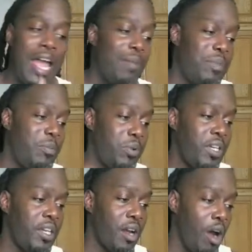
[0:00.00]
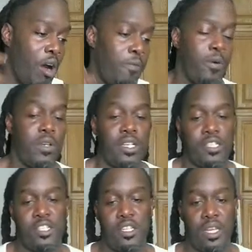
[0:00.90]
Like, white people get off
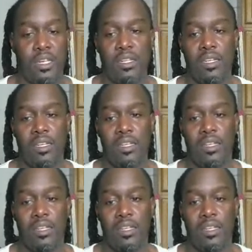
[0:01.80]
on this shit.